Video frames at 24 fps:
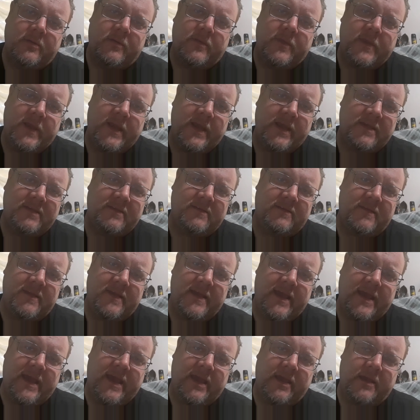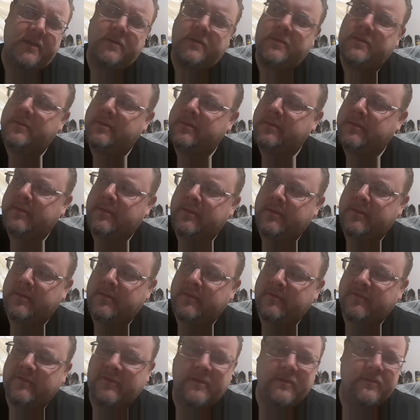The next day,
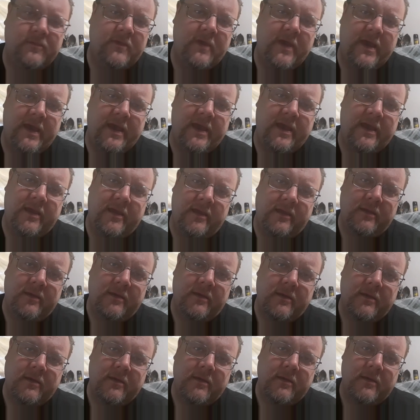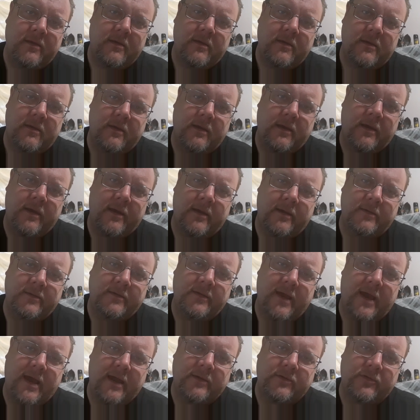seems a
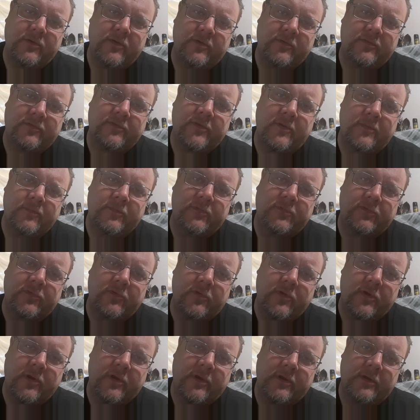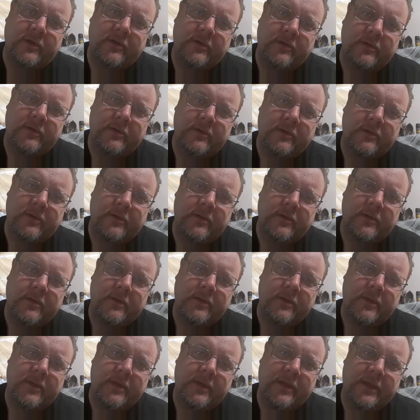doctor of some sort
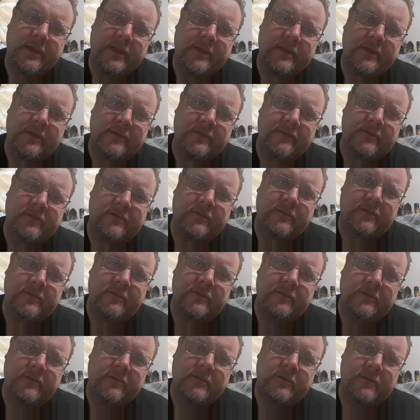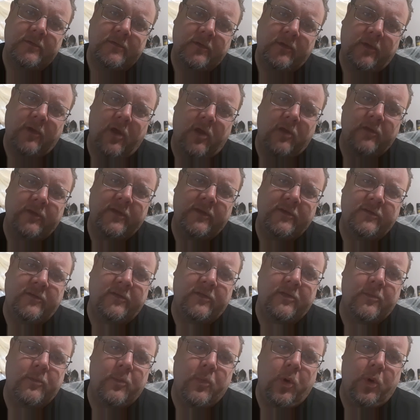is called into
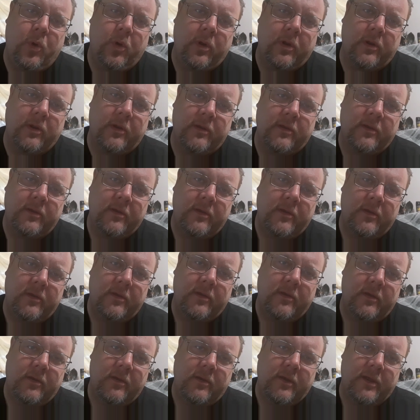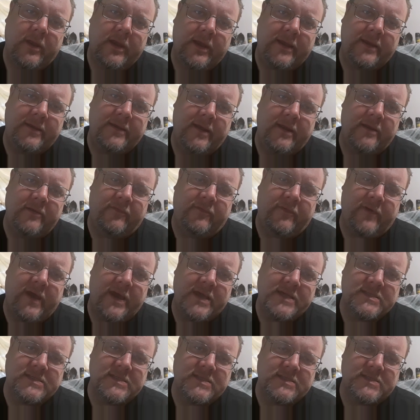the morgue and
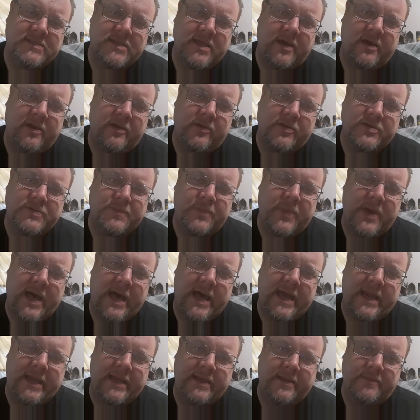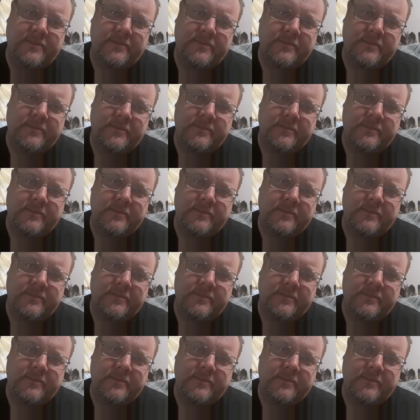identifies his daughter's body.